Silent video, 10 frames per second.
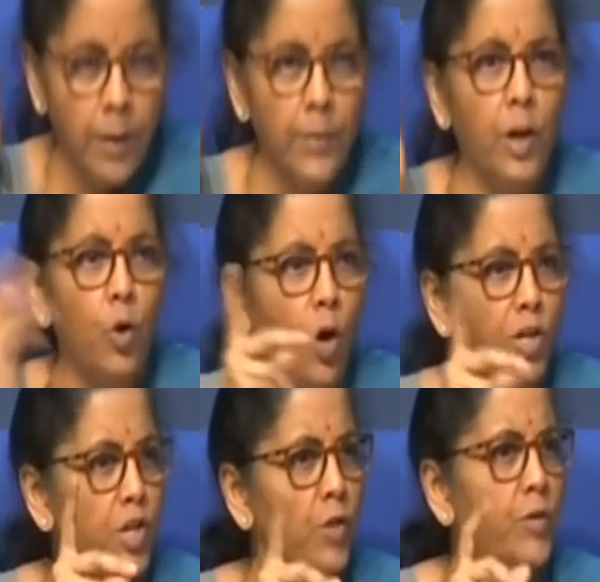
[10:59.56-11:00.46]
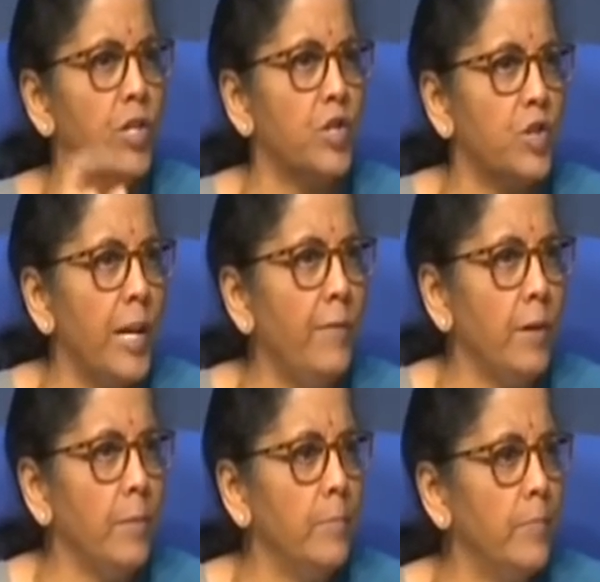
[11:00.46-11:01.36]
The cost of this
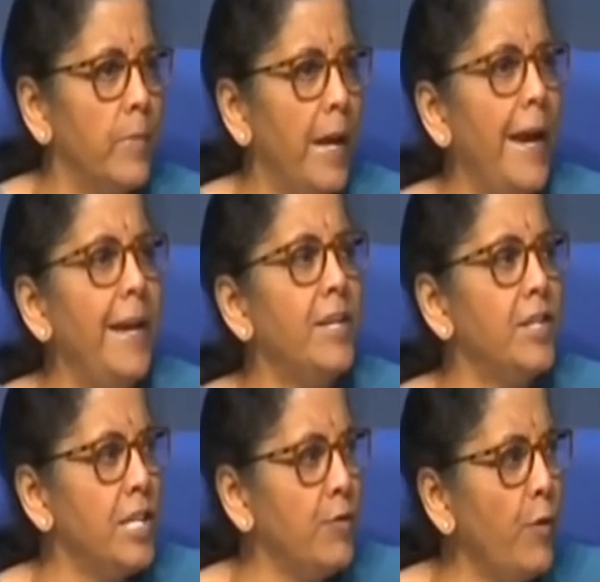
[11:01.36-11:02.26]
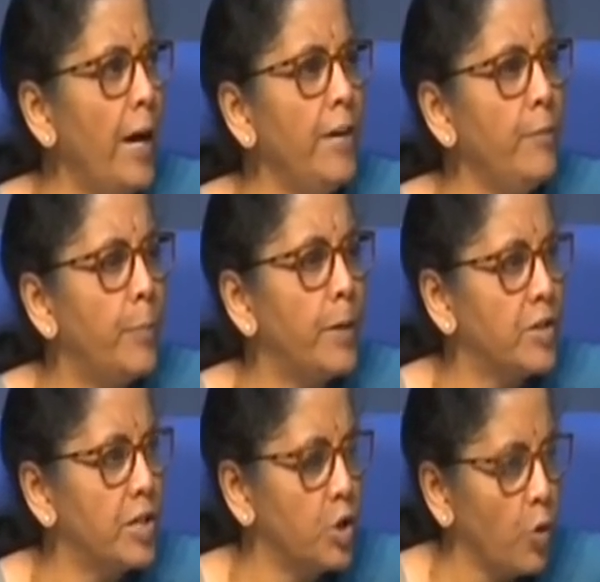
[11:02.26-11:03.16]
travel,
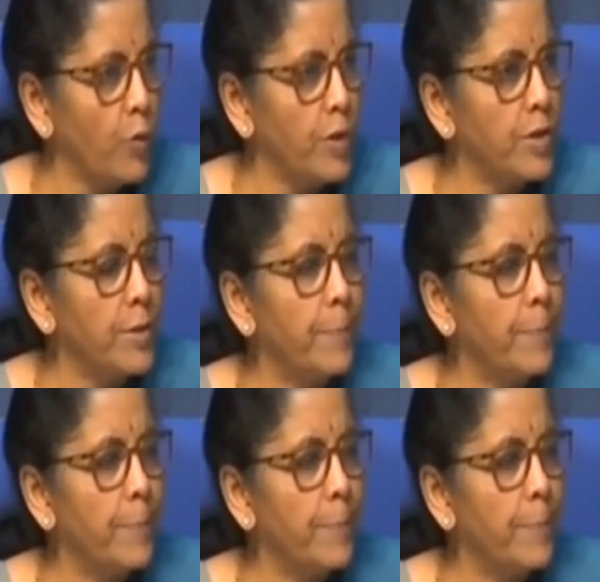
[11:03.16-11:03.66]
85% of it